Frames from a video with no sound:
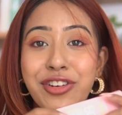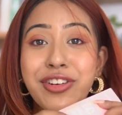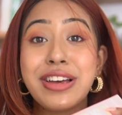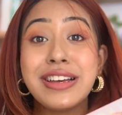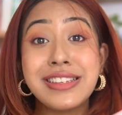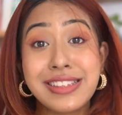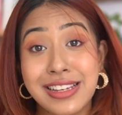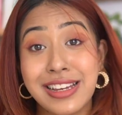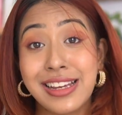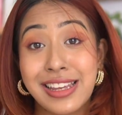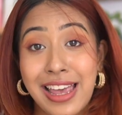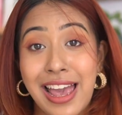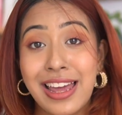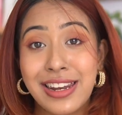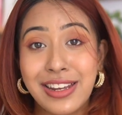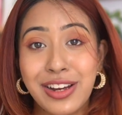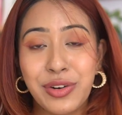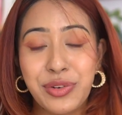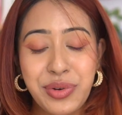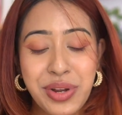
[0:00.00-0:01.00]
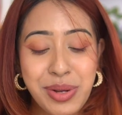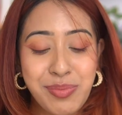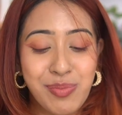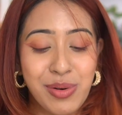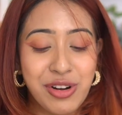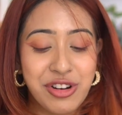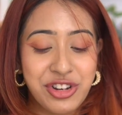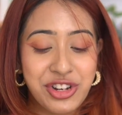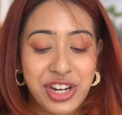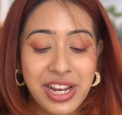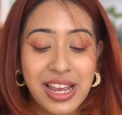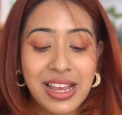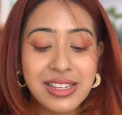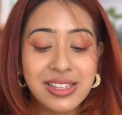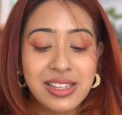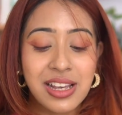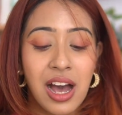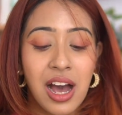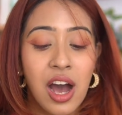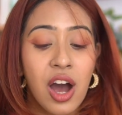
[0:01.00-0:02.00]
is again a
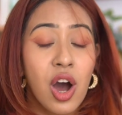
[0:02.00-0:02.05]
repurchase.